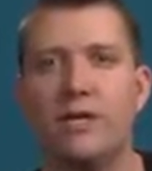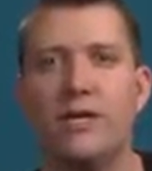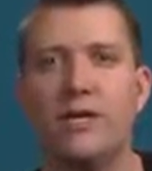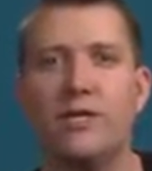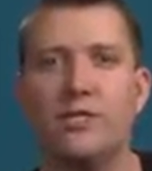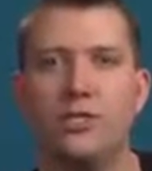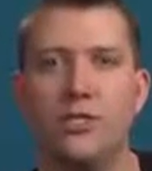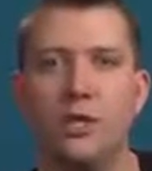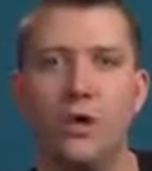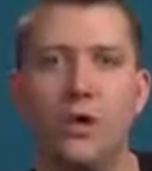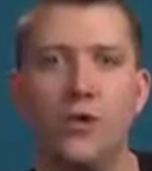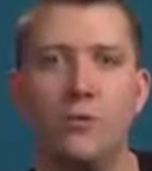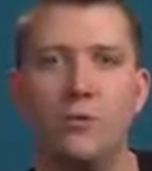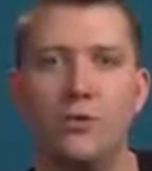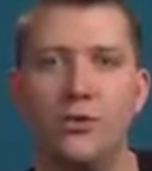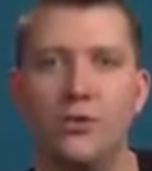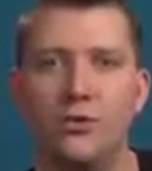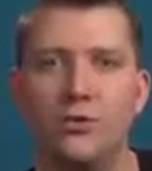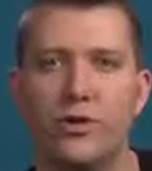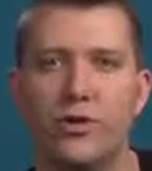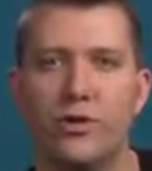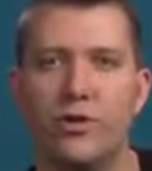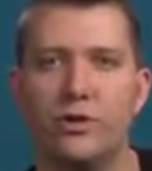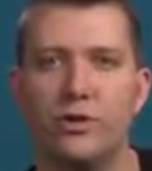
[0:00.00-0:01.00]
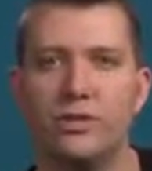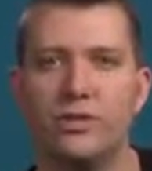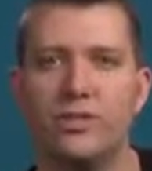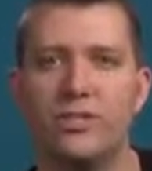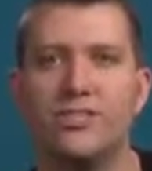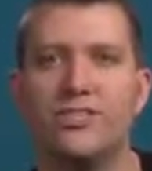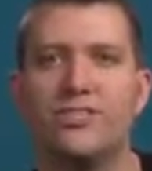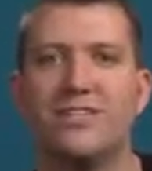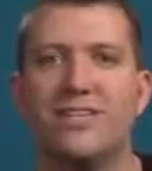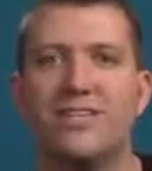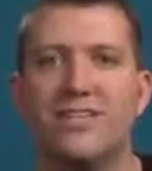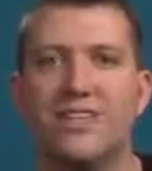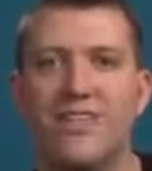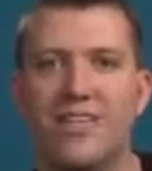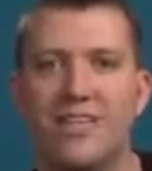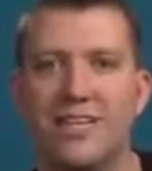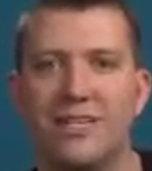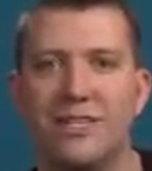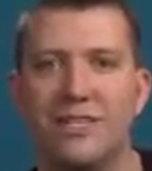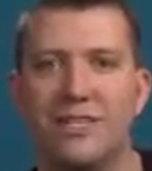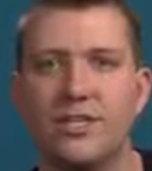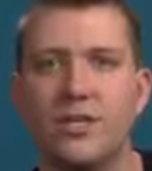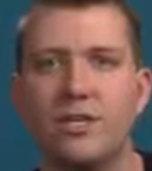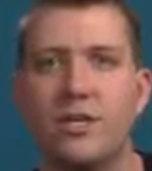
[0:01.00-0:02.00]
is to open your ears, is to
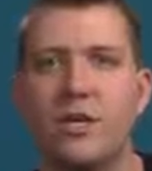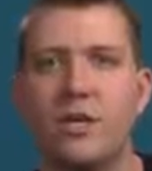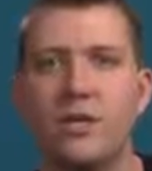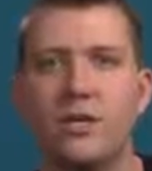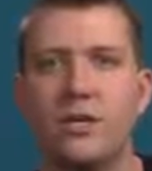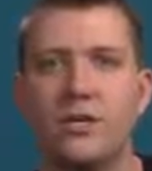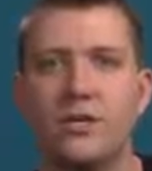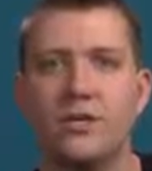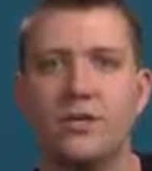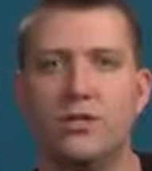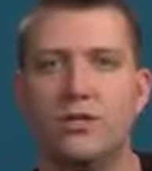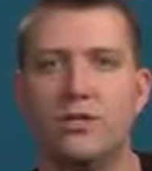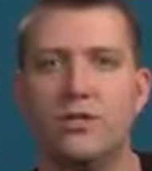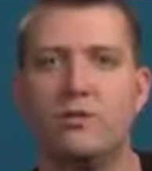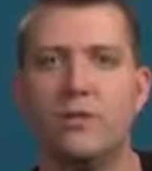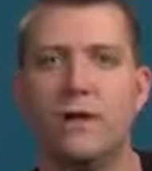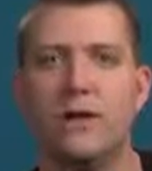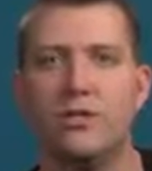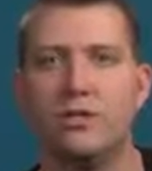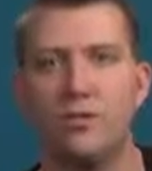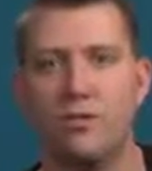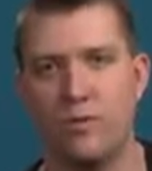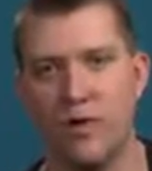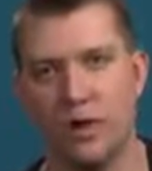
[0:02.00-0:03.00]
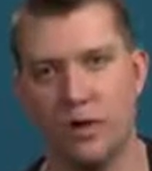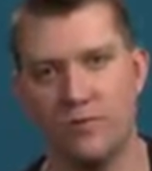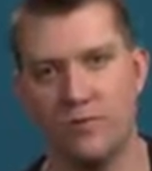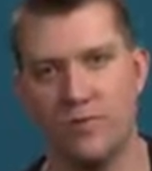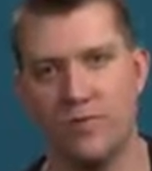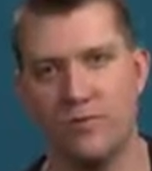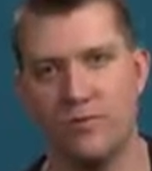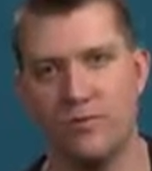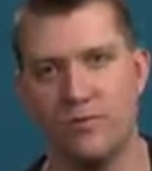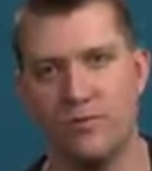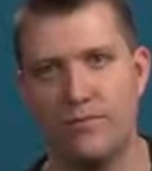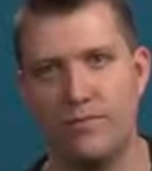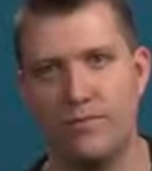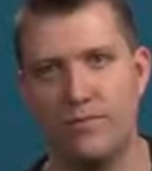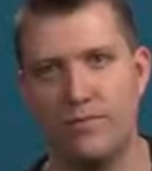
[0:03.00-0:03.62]
listen to the space around you.